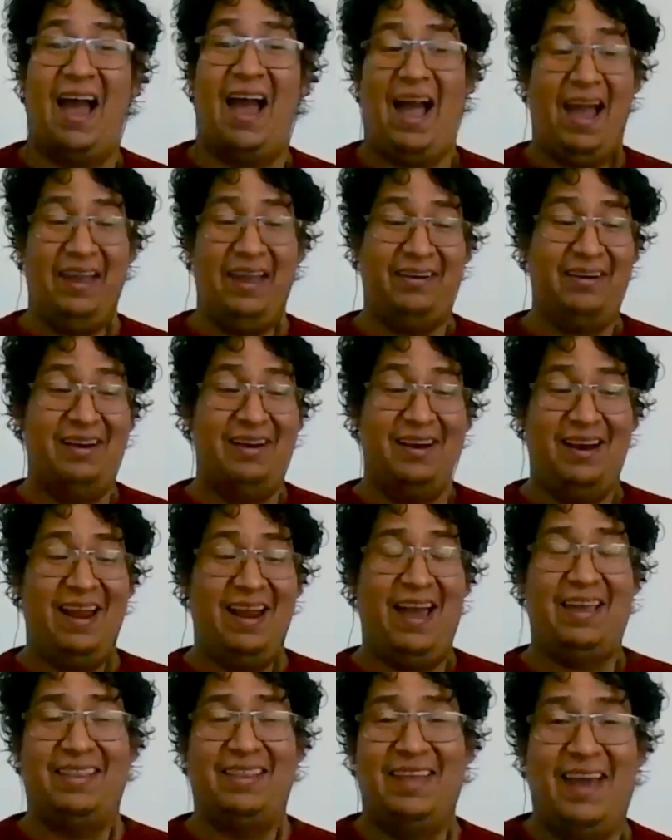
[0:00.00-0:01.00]
really
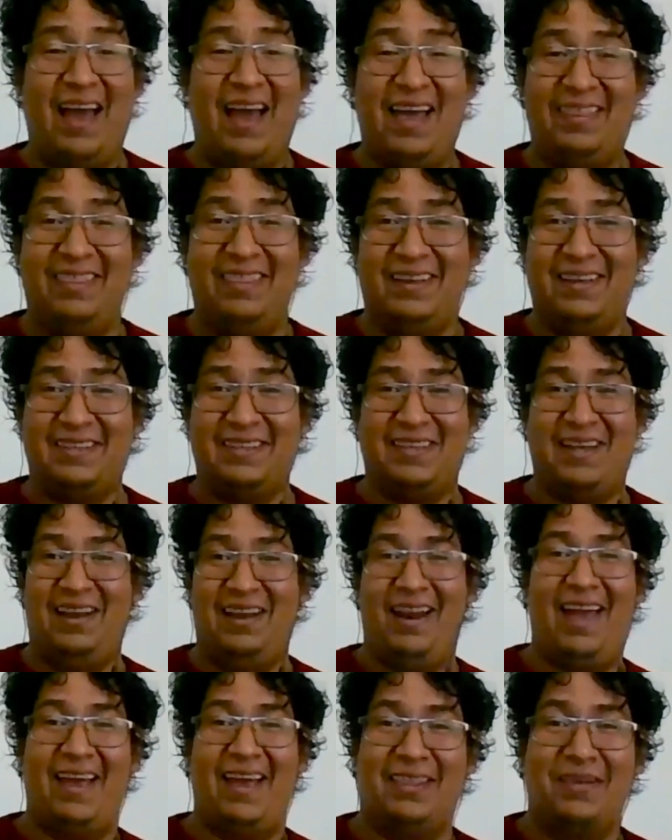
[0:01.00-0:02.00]
like the Andes. I
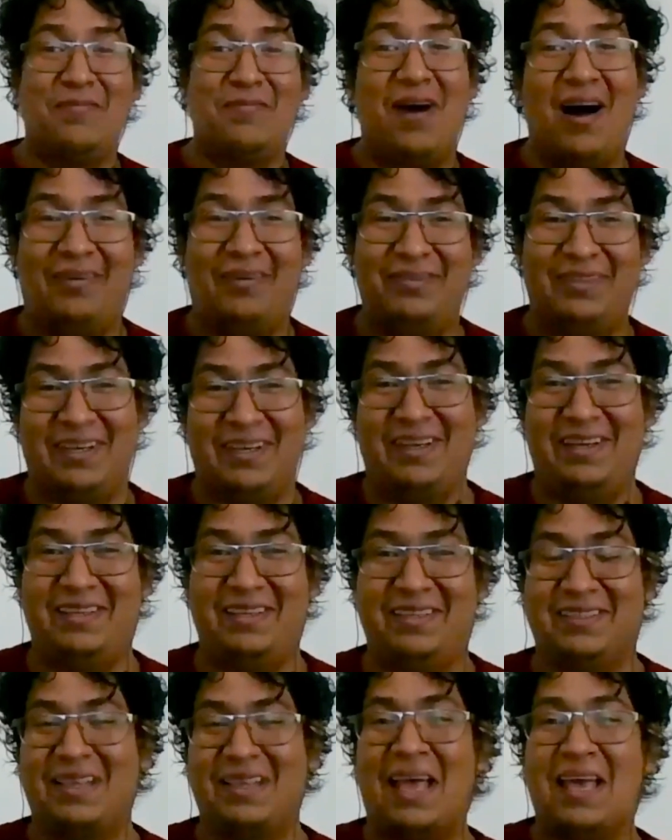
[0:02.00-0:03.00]
like the
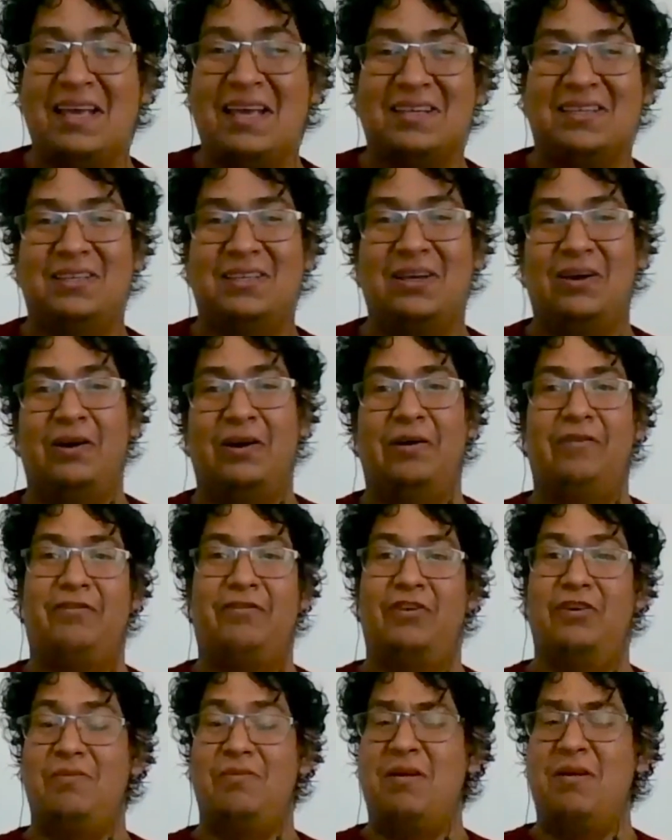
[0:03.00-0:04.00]
mountains. So
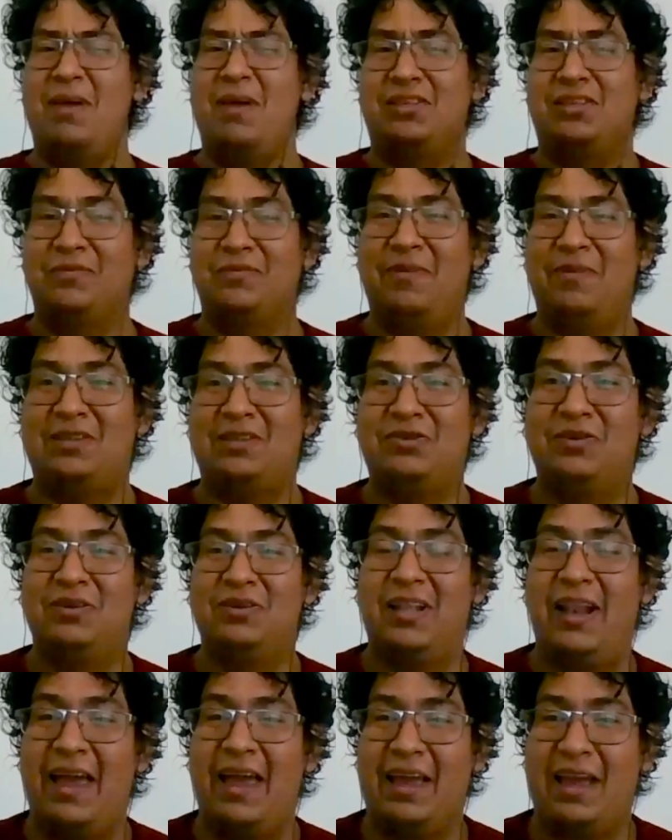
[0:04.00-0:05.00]
for me, Machu Picchu
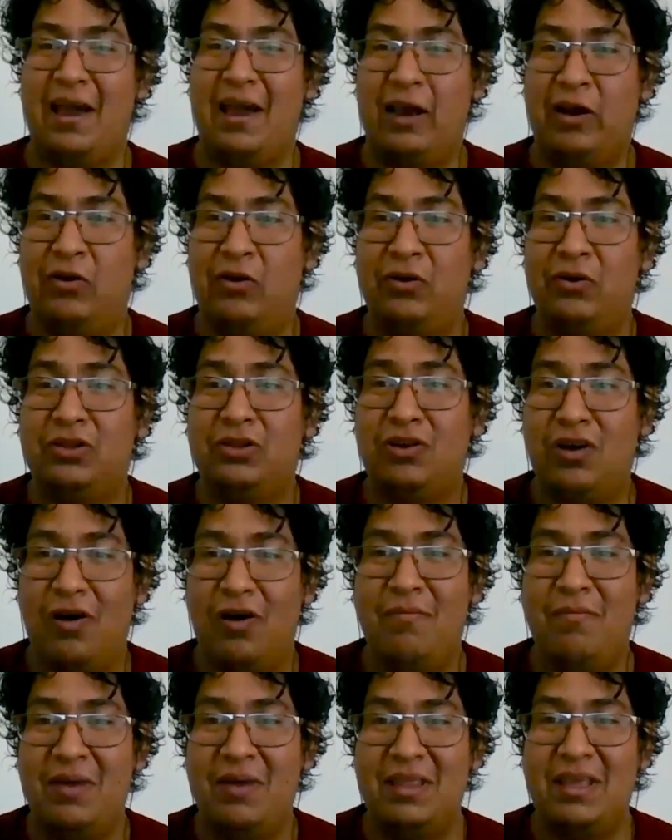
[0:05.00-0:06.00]
is like a good
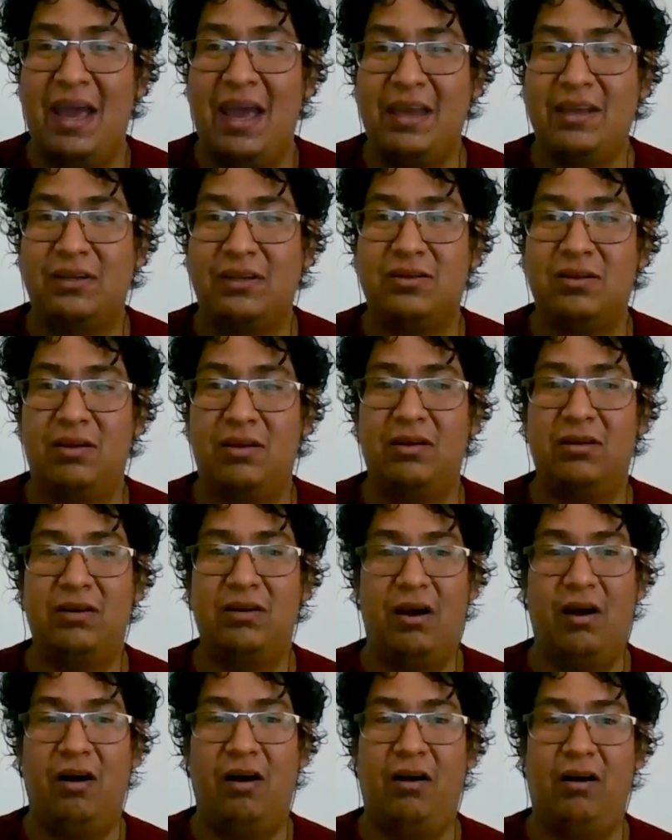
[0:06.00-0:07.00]

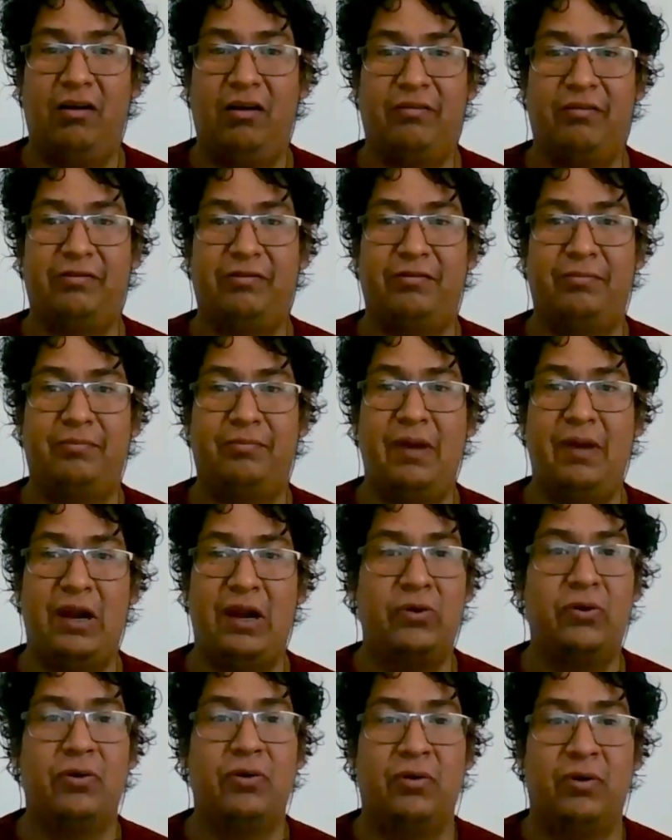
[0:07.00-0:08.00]
combination of
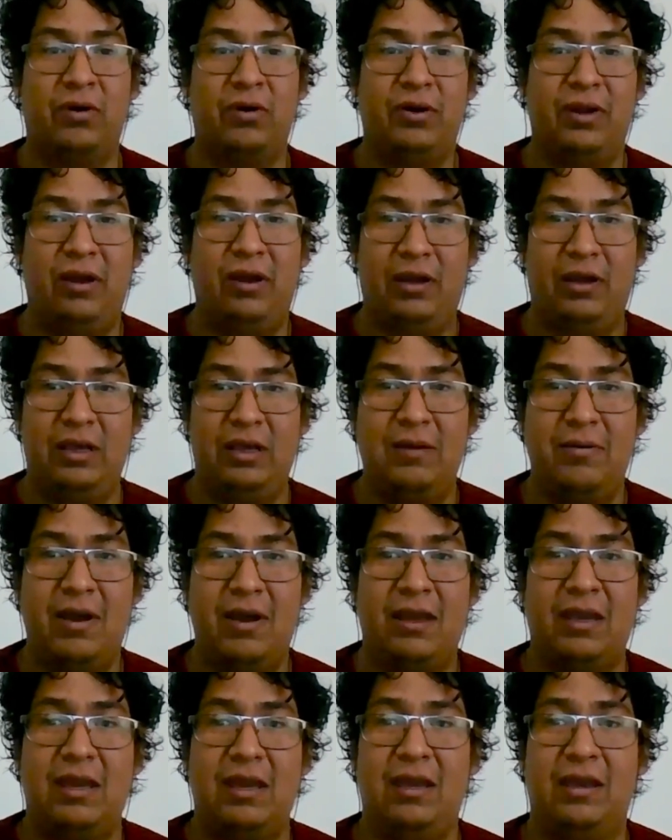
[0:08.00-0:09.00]
Peru,
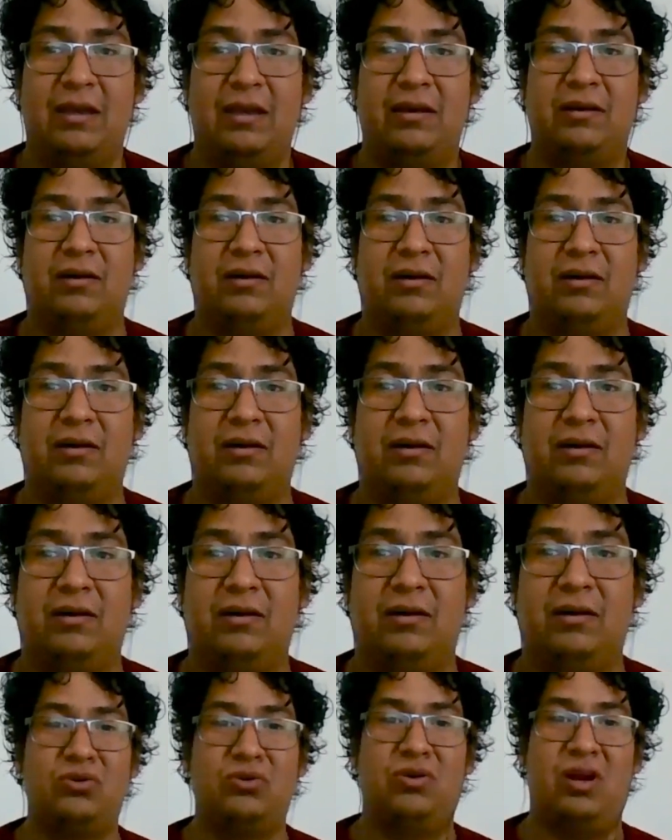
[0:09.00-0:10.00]
even in
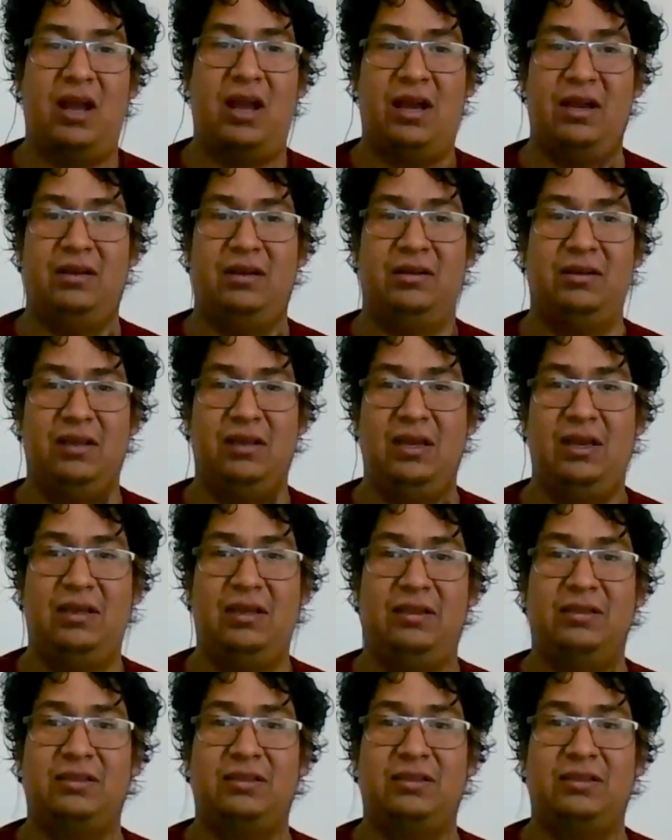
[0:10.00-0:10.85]
culture and in